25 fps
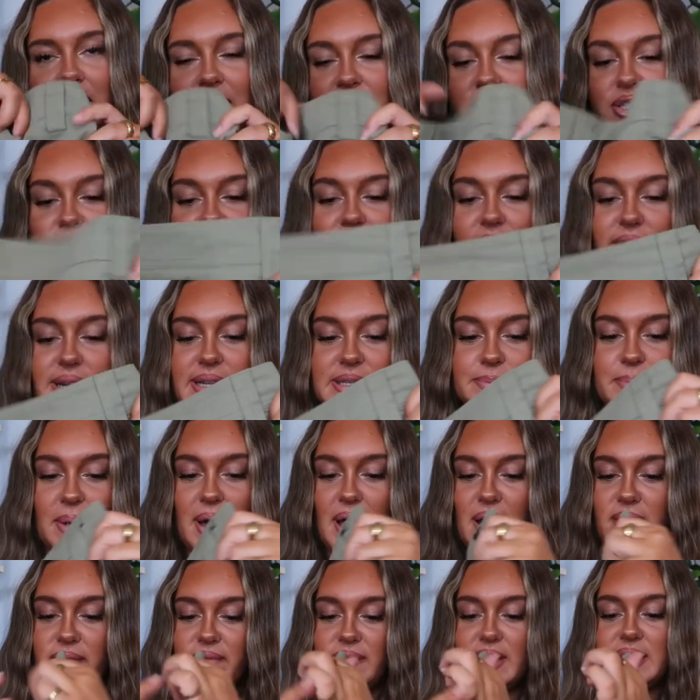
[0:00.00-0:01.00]
I just find it's
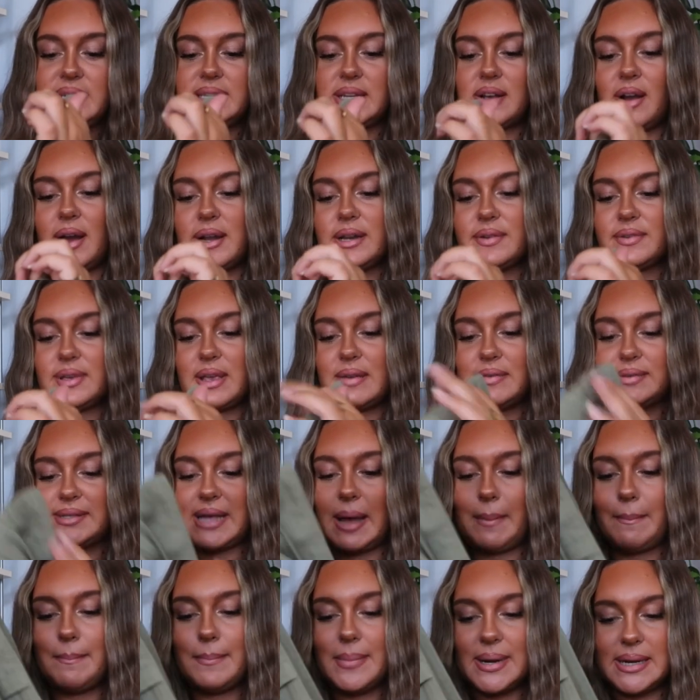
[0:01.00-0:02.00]
perfect. It kind of gives
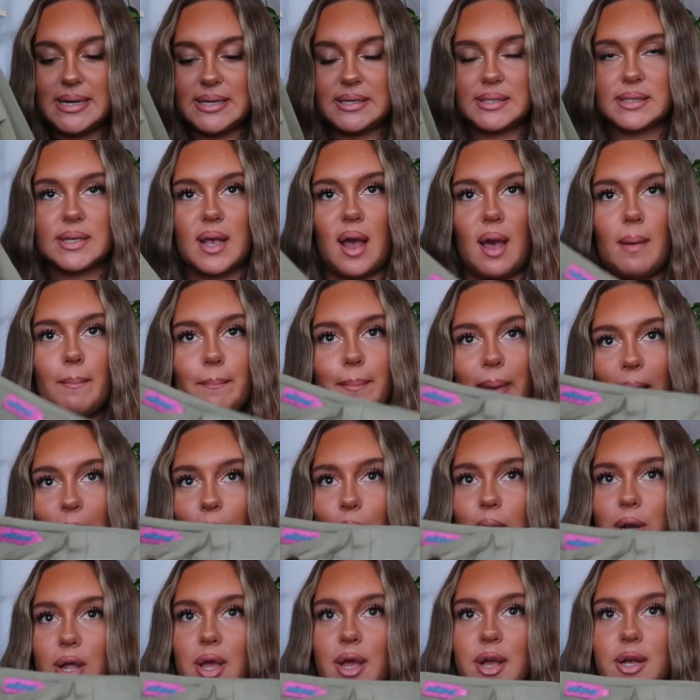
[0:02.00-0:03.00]
that mini skirt
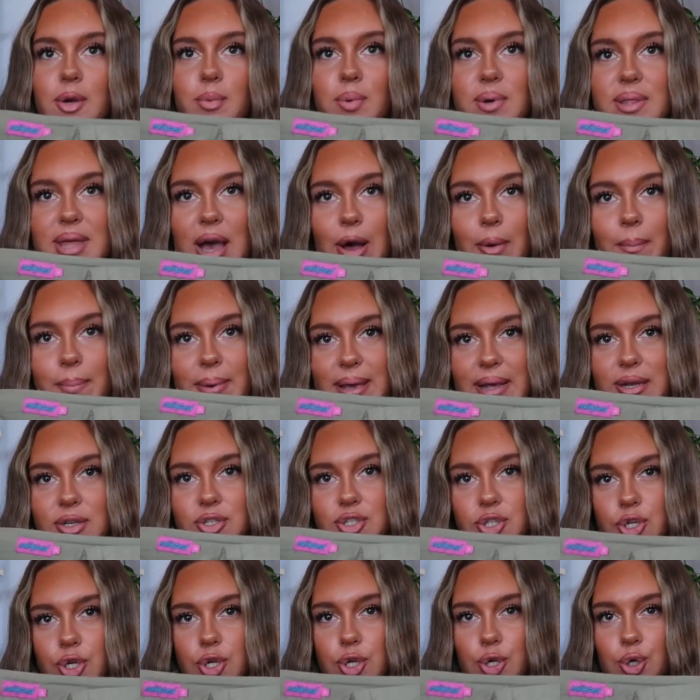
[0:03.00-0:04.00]
belt look without being
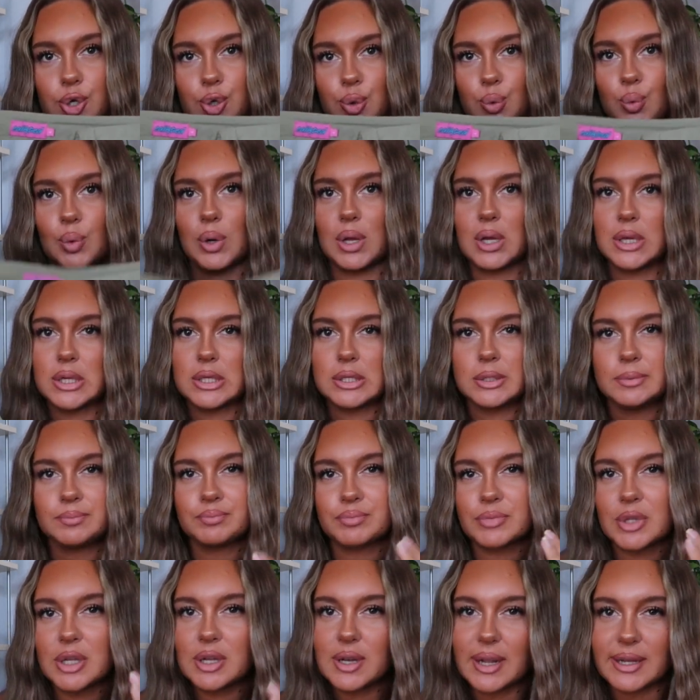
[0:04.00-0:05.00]
too
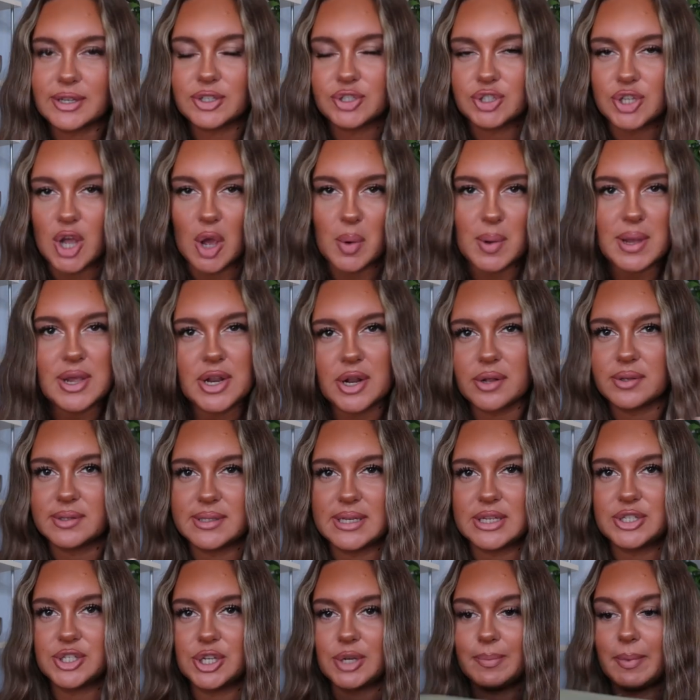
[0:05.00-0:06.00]
like showy. You don't
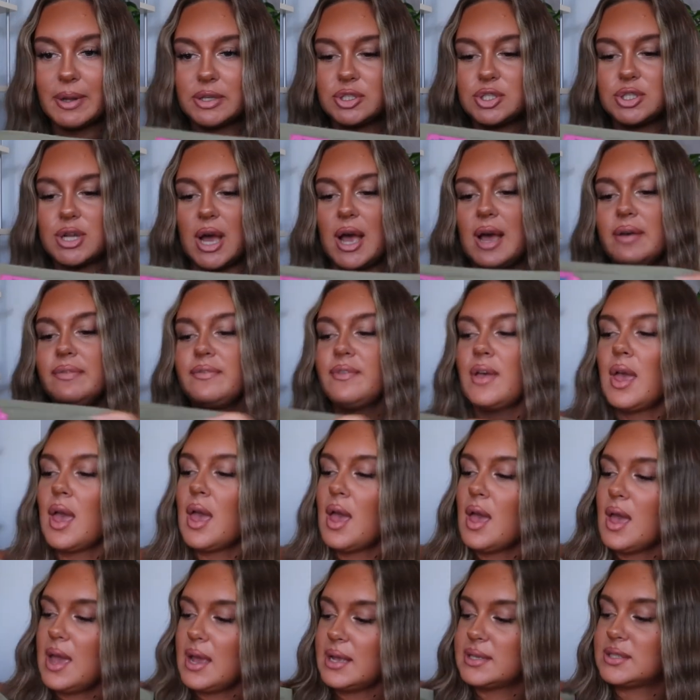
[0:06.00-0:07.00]
see too much stuff.
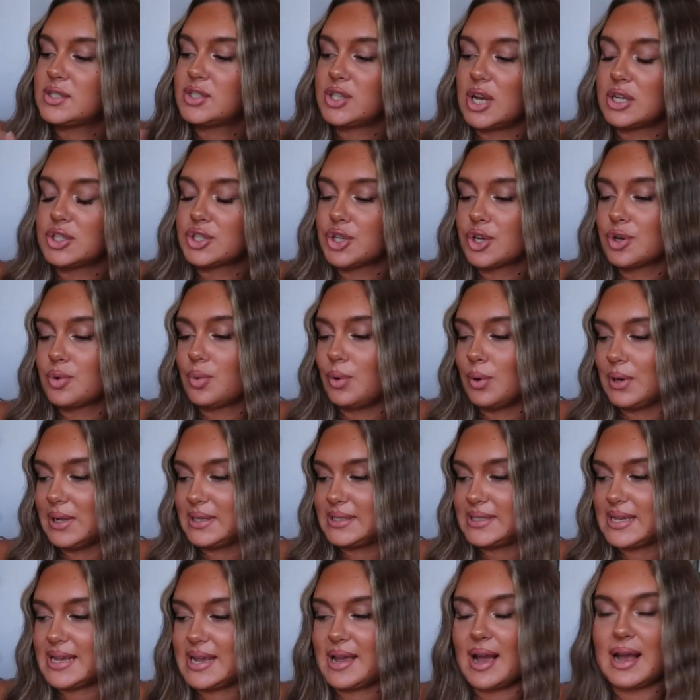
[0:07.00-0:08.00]
It's such good
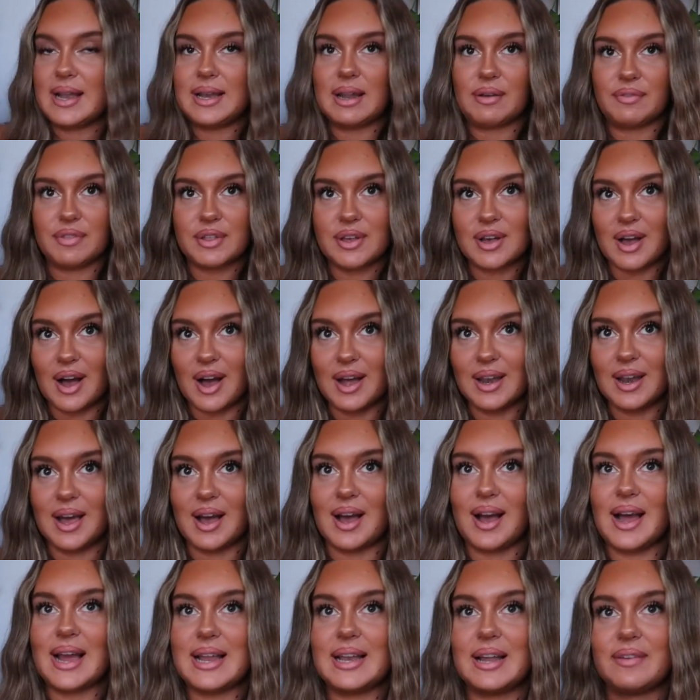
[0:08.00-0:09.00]
quality. I love the color.
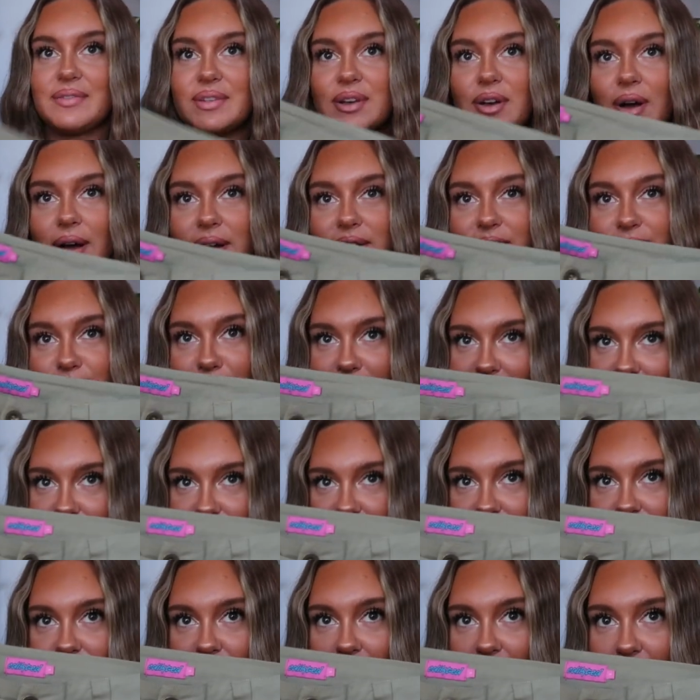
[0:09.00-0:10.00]
I love the kind of
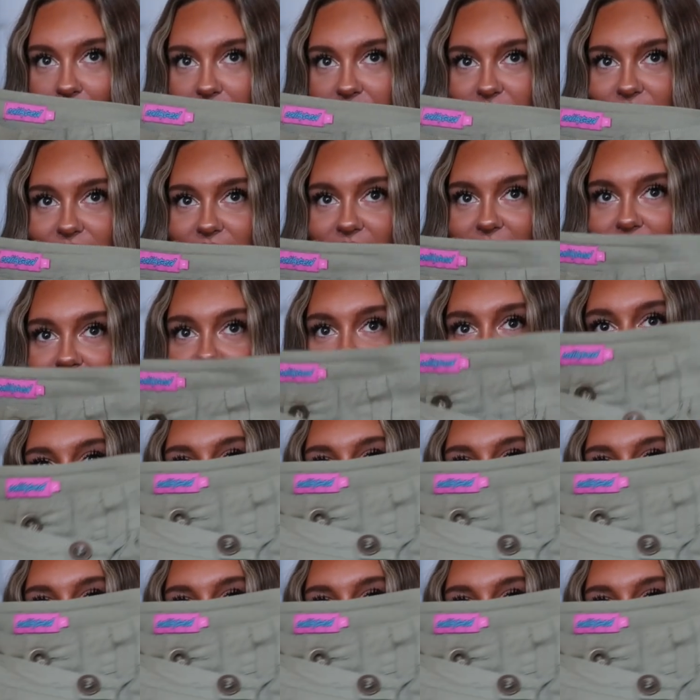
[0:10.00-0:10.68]
military vibes of this.